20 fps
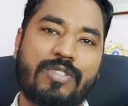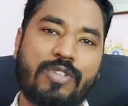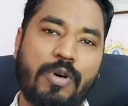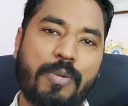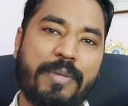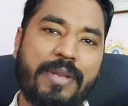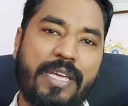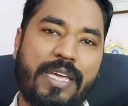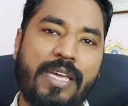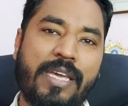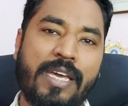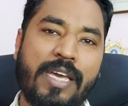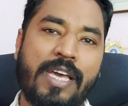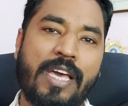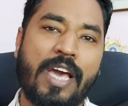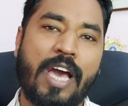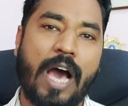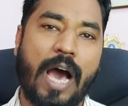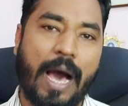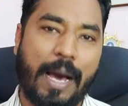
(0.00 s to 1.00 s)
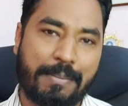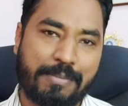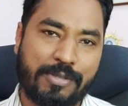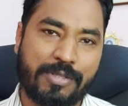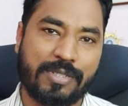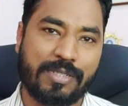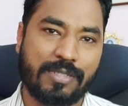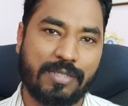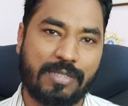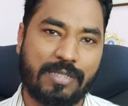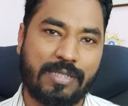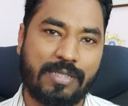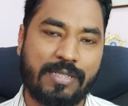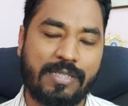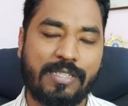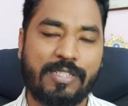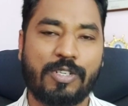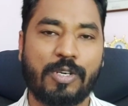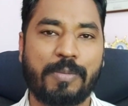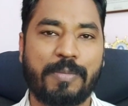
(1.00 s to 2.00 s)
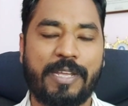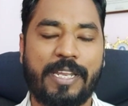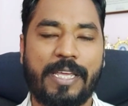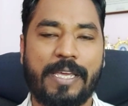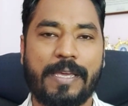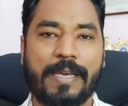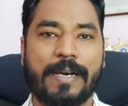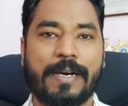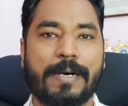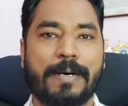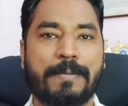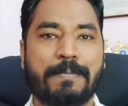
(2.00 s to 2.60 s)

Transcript: so many options, so many